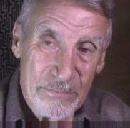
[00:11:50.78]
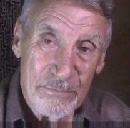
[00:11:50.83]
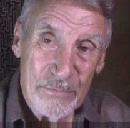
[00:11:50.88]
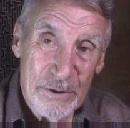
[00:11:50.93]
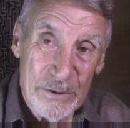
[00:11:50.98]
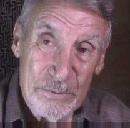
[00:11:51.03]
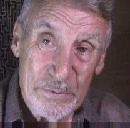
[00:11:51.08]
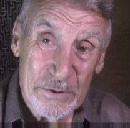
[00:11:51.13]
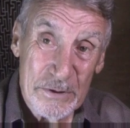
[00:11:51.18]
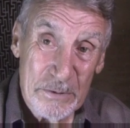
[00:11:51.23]

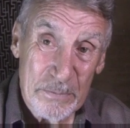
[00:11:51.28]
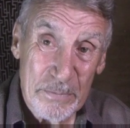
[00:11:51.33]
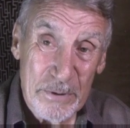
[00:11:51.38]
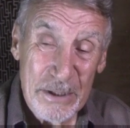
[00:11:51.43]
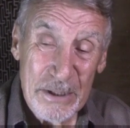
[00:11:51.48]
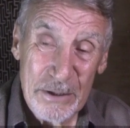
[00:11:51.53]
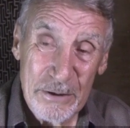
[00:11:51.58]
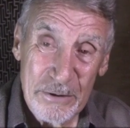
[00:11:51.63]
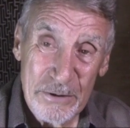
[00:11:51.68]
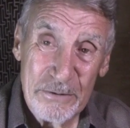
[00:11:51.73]
which was a
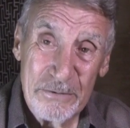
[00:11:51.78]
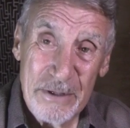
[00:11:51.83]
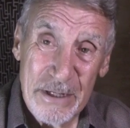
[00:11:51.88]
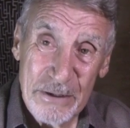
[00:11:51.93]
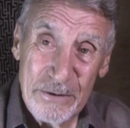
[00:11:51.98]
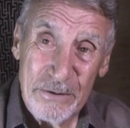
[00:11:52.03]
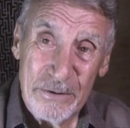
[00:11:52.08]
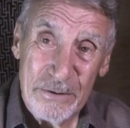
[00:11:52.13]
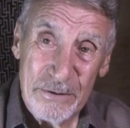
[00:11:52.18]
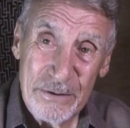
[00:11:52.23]
pretty good
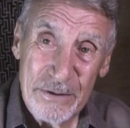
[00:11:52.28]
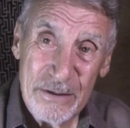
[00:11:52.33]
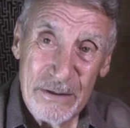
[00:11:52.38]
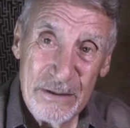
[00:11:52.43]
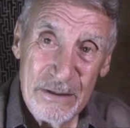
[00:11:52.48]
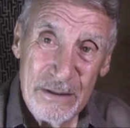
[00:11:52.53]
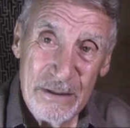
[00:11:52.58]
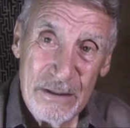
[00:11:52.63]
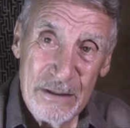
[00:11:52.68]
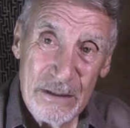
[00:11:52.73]
record.
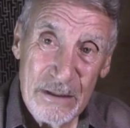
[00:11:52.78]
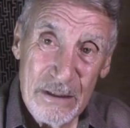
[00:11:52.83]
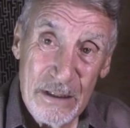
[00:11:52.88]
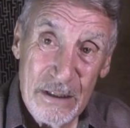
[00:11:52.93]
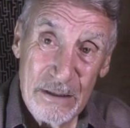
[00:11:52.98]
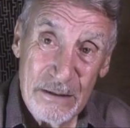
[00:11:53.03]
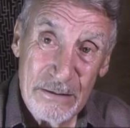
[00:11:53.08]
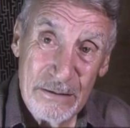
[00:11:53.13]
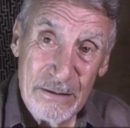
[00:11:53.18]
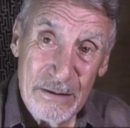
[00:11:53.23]

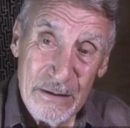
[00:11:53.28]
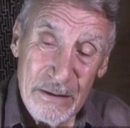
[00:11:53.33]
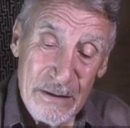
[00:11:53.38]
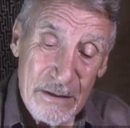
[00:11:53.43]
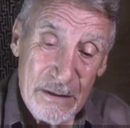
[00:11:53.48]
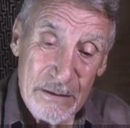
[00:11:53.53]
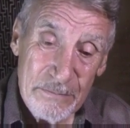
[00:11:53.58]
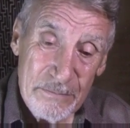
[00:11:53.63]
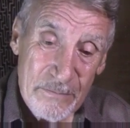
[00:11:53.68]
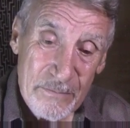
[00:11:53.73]
And
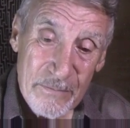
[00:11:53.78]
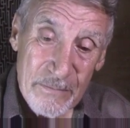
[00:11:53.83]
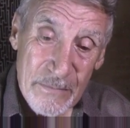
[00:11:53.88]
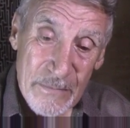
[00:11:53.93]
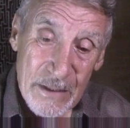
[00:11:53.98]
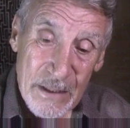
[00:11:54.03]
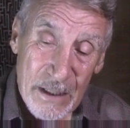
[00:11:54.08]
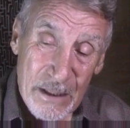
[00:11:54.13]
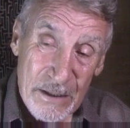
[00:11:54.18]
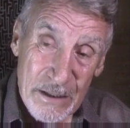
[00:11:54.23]

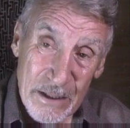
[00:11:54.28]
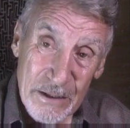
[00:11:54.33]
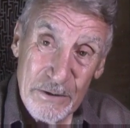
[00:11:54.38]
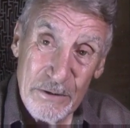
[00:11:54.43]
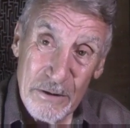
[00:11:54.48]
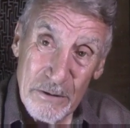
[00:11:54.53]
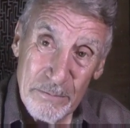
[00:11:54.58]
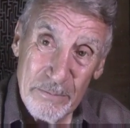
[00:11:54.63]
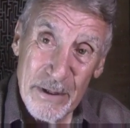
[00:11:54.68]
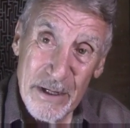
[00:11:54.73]
I
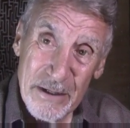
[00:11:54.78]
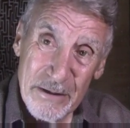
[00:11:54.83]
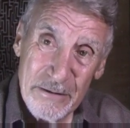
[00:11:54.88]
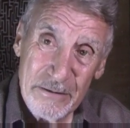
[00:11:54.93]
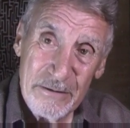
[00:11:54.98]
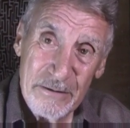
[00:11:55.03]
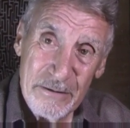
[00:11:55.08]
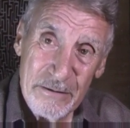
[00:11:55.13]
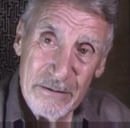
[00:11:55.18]
got back